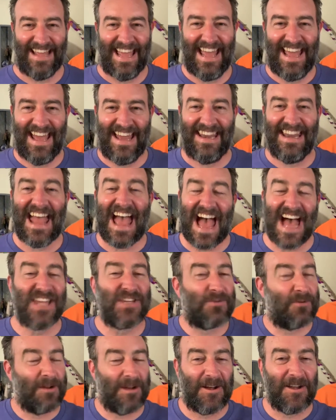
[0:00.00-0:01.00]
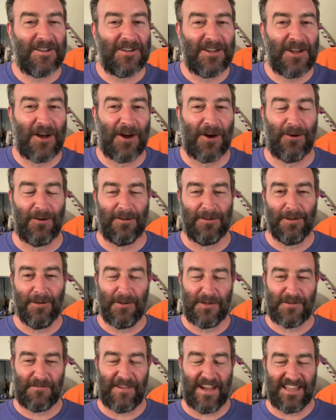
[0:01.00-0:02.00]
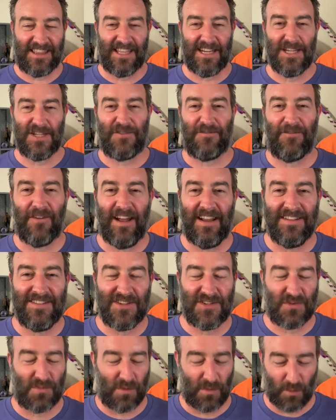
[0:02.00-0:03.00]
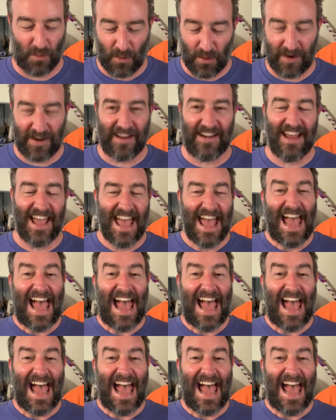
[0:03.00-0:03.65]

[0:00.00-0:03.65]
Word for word: And as we all know, Luke's faith in his friends is rewarded,